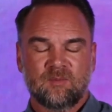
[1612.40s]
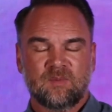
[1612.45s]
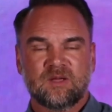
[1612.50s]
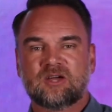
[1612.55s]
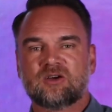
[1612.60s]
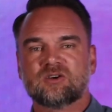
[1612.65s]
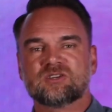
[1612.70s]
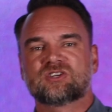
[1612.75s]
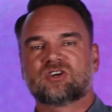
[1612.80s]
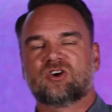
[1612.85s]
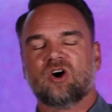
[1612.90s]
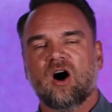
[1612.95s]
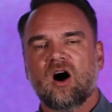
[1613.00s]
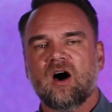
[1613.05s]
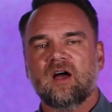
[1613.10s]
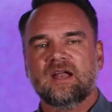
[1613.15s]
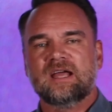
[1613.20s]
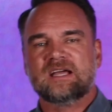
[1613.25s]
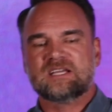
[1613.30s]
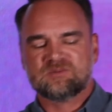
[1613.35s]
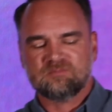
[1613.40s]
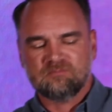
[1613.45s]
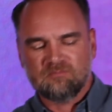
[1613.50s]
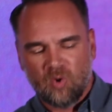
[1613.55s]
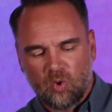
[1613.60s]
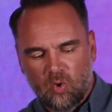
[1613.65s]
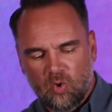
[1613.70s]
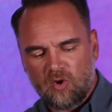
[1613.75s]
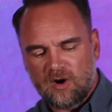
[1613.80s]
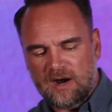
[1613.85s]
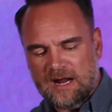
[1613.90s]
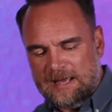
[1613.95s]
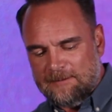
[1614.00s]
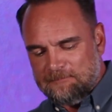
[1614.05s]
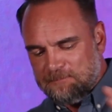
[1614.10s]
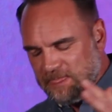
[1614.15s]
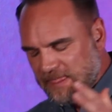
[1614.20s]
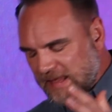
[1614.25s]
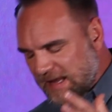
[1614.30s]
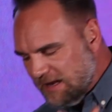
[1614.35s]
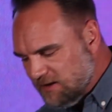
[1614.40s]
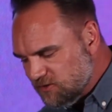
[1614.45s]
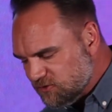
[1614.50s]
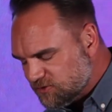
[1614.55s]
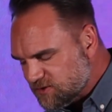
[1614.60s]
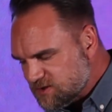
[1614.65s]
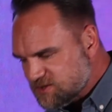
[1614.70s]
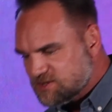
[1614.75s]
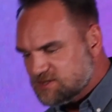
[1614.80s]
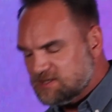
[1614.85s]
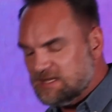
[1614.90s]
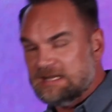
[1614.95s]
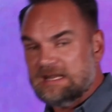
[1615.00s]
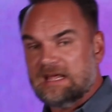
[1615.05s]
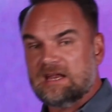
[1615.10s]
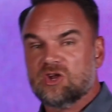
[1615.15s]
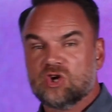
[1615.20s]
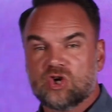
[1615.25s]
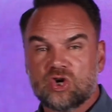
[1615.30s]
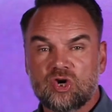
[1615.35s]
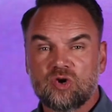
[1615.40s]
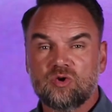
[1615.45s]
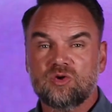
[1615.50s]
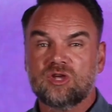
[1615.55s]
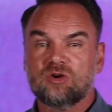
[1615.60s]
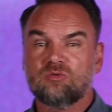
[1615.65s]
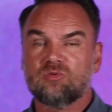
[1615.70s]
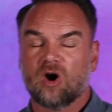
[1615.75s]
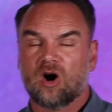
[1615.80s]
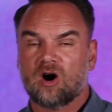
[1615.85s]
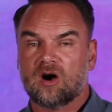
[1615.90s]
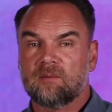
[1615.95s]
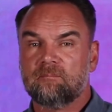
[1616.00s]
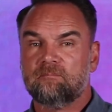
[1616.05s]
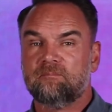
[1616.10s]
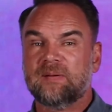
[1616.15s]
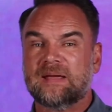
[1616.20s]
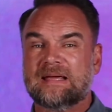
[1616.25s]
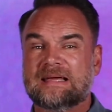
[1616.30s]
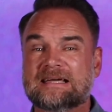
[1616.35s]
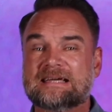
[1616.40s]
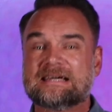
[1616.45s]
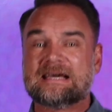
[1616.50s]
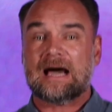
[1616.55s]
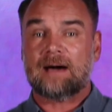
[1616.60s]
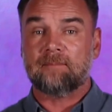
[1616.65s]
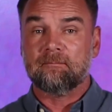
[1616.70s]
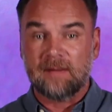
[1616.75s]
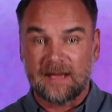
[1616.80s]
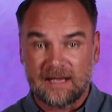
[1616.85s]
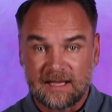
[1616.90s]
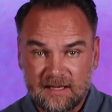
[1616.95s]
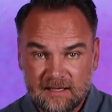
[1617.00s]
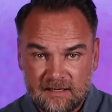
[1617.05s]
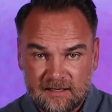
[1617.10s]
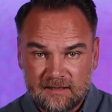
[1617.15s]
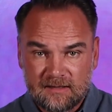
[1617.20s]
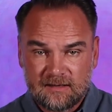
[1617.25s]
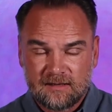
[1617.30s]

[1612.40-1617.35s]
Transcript: Because God is more interested in who you are becoming